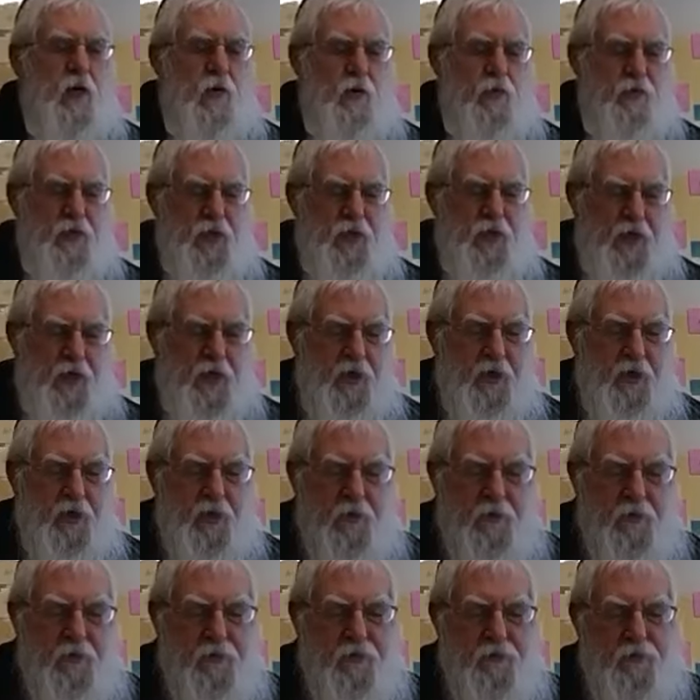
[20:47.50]
And over
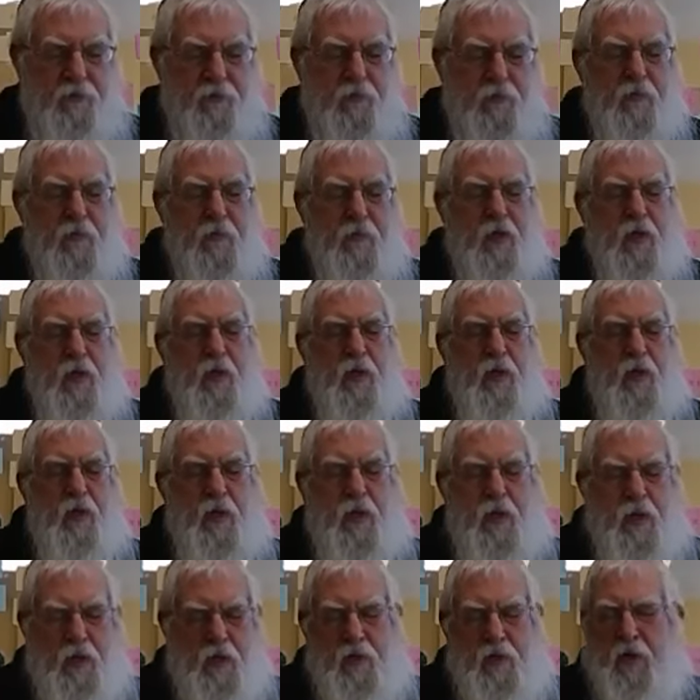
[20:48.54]
there,
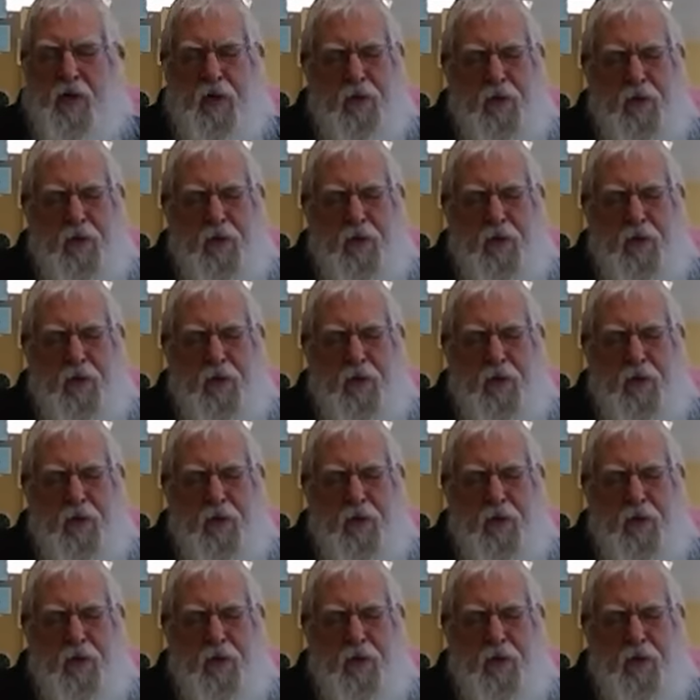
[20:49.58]
uh,